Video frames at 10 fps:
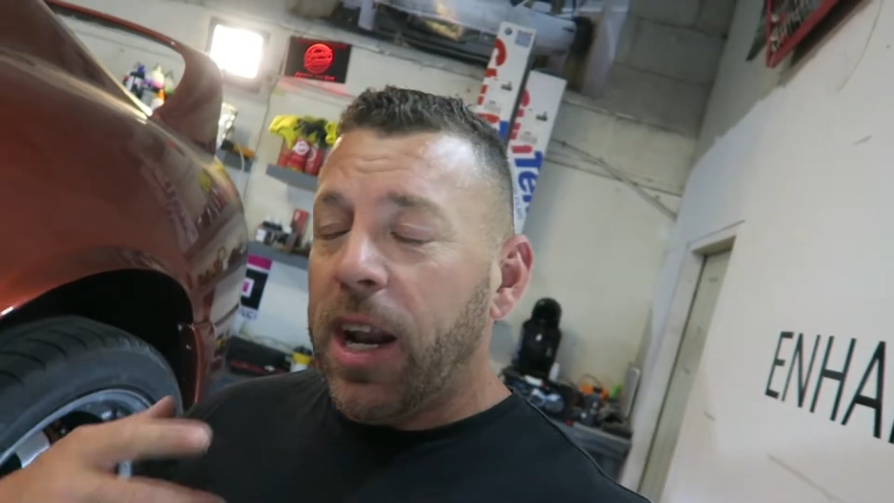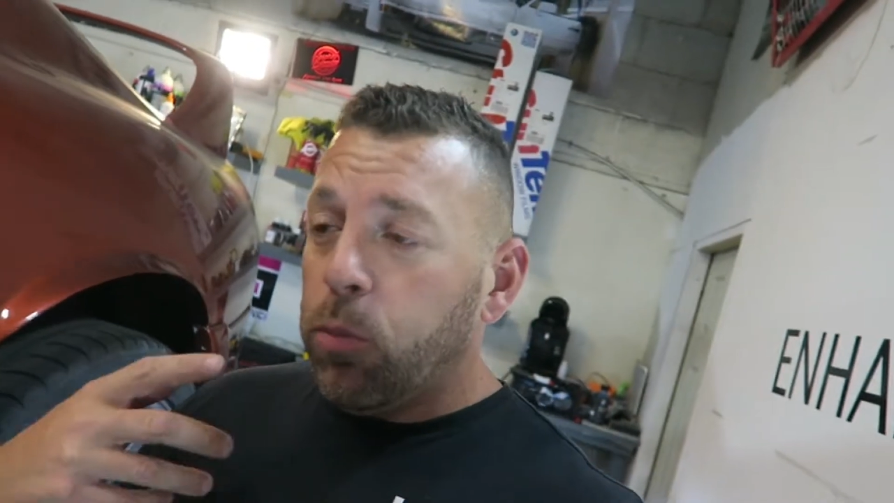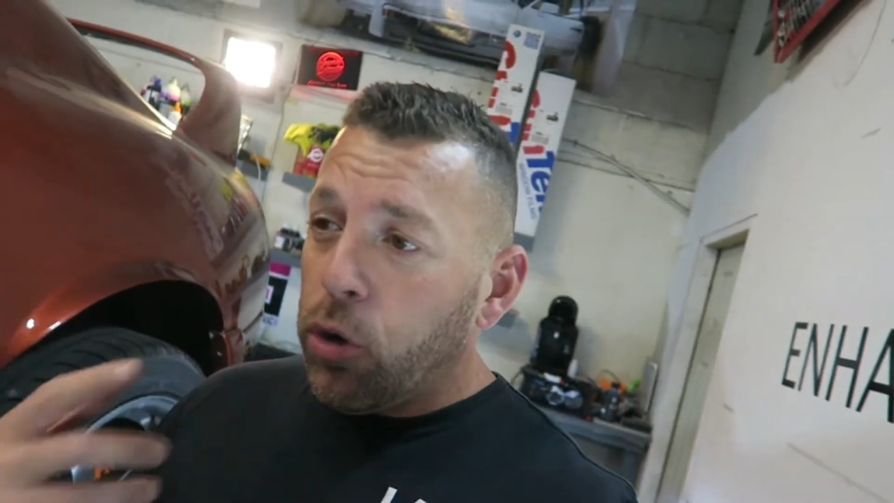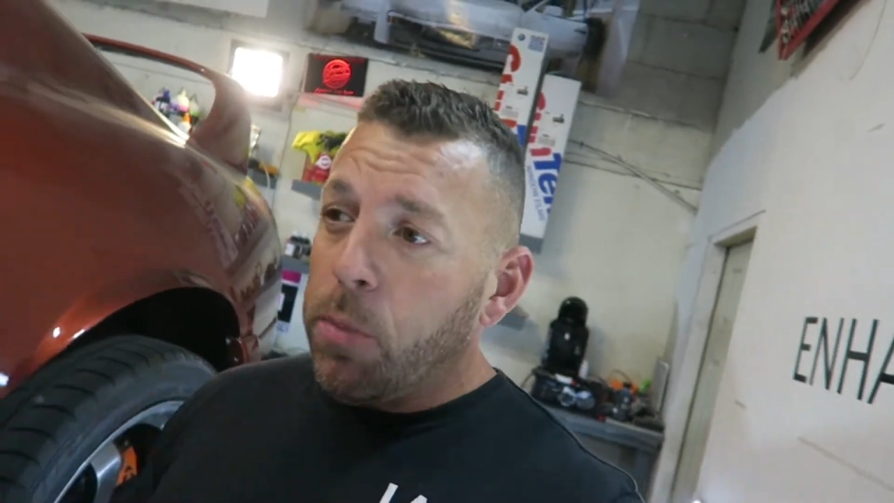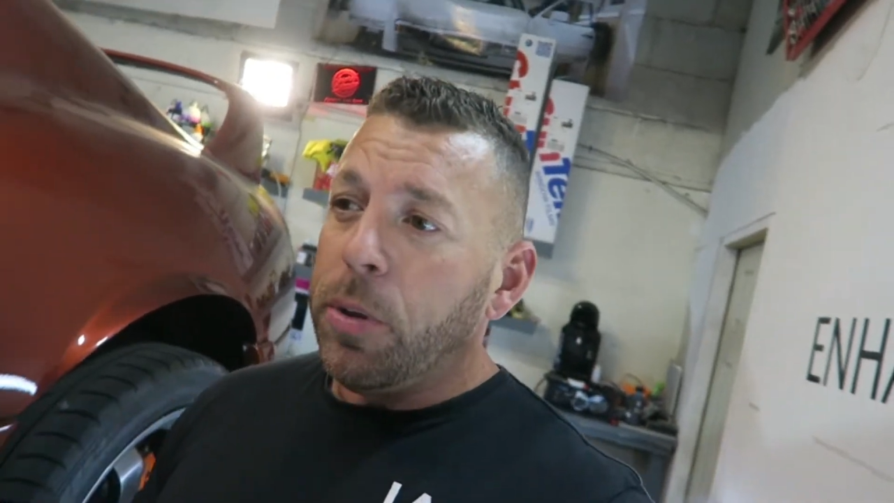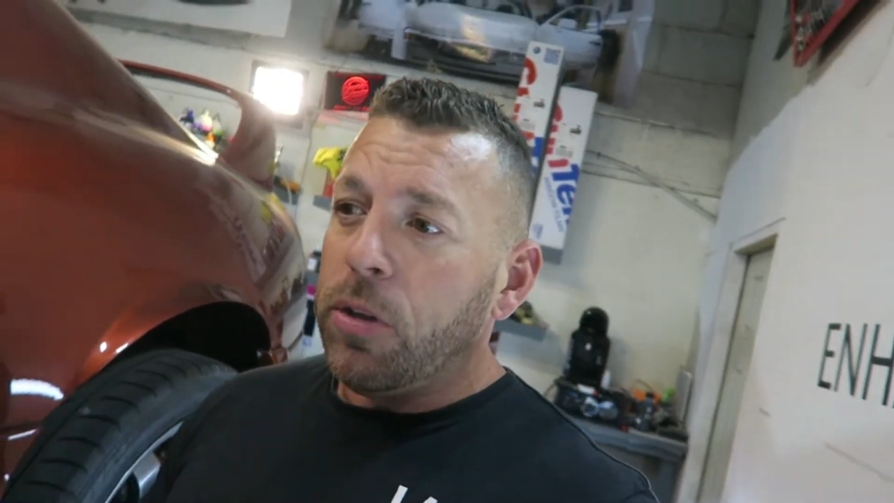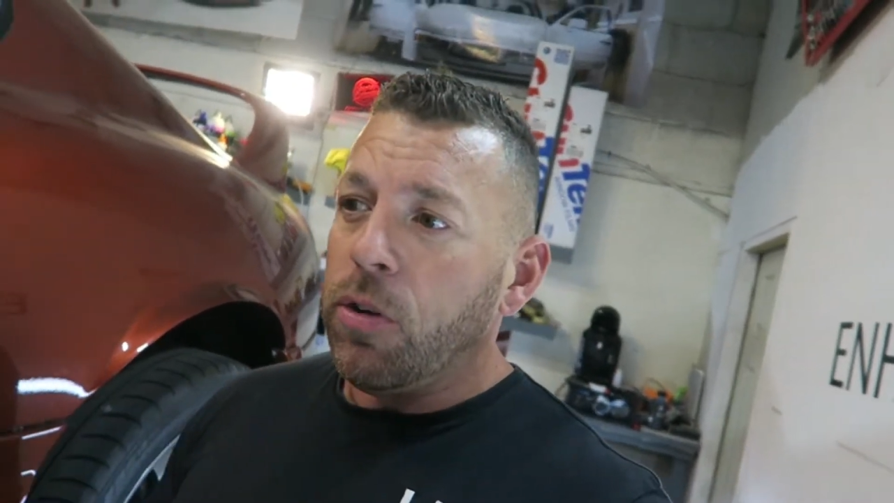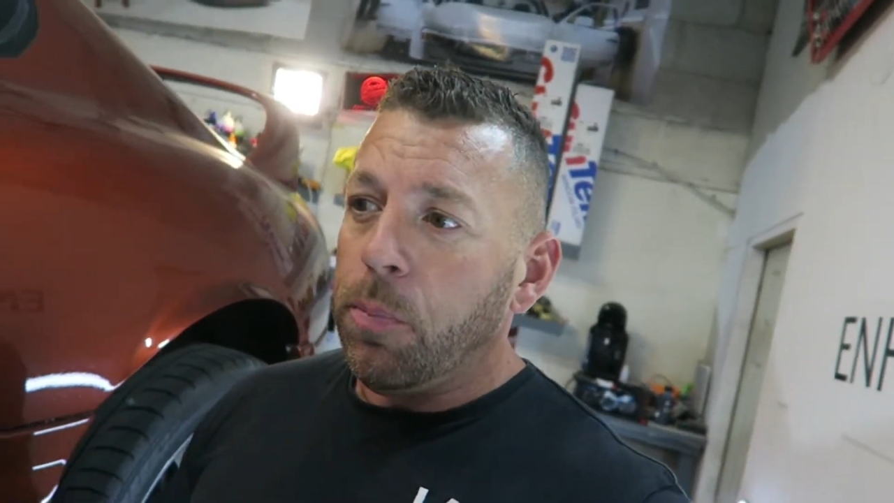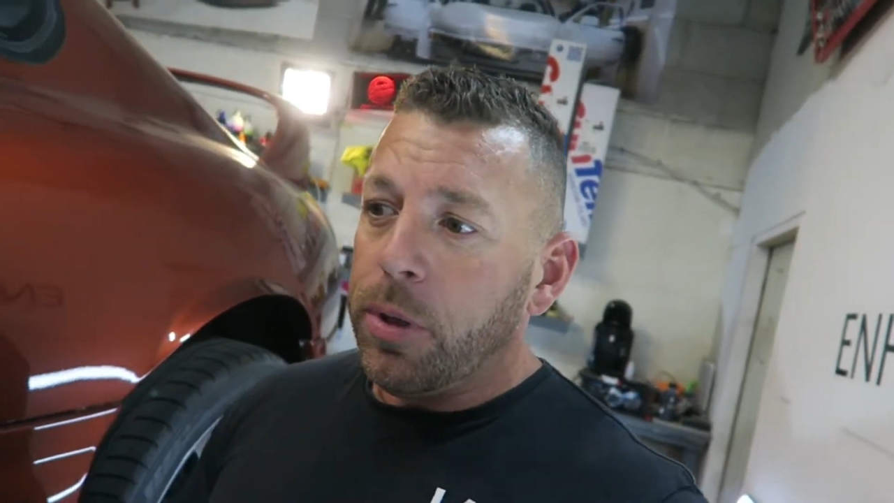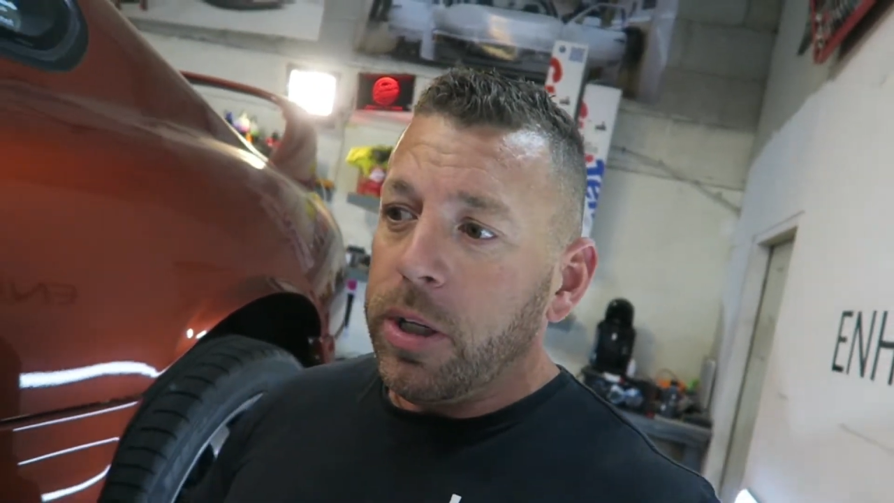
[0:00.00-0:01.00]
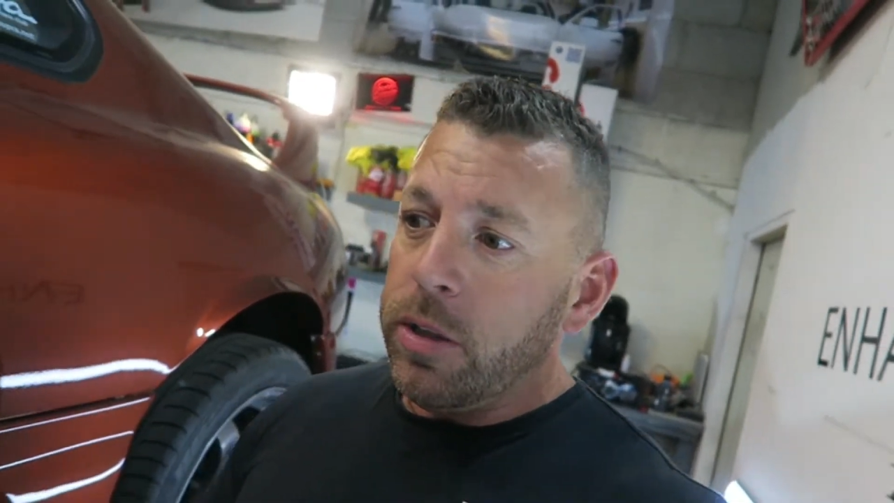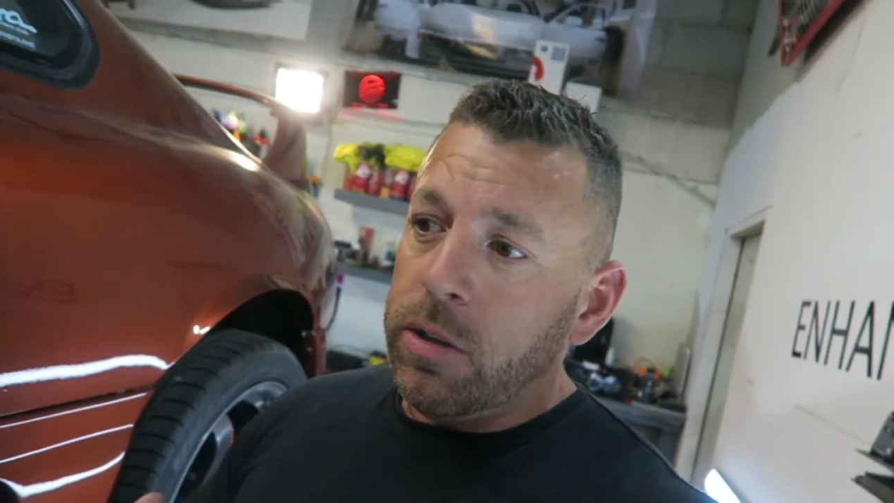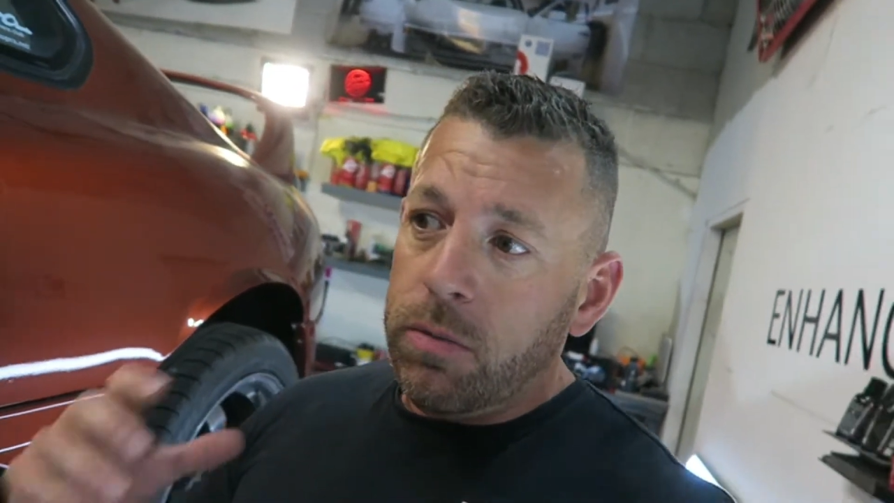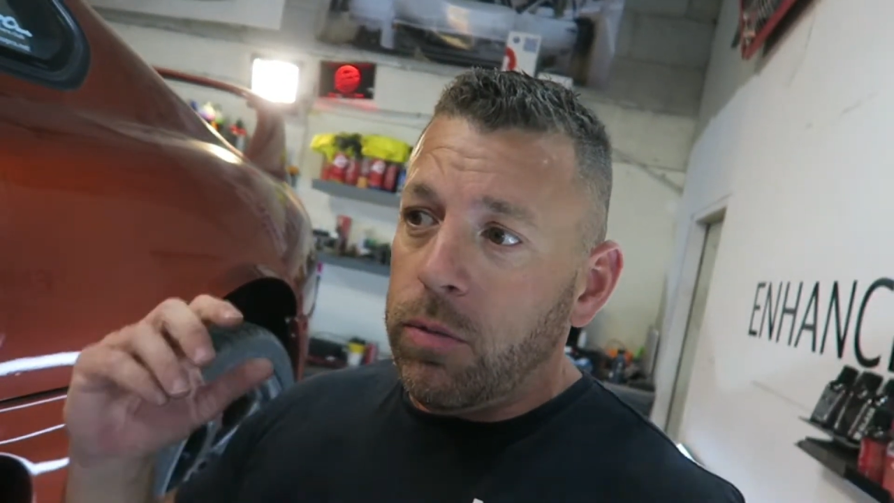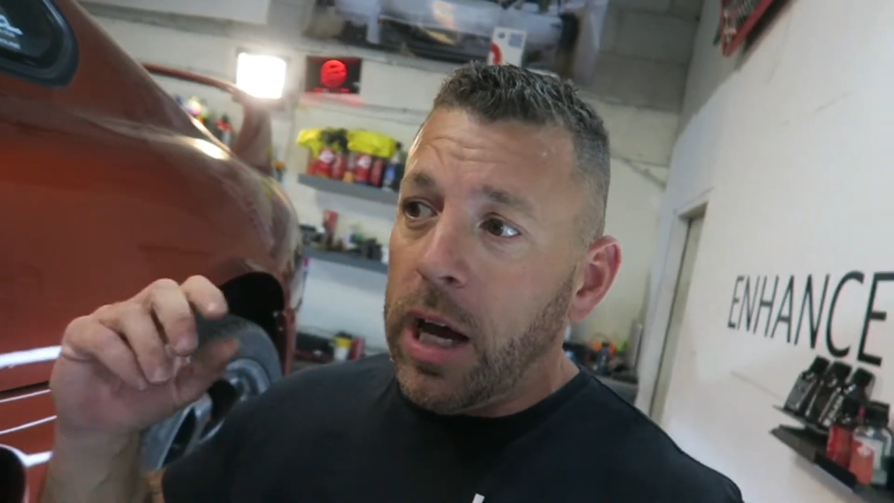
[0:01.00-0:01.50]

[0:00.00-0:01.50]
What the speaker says: and I'm going to be completely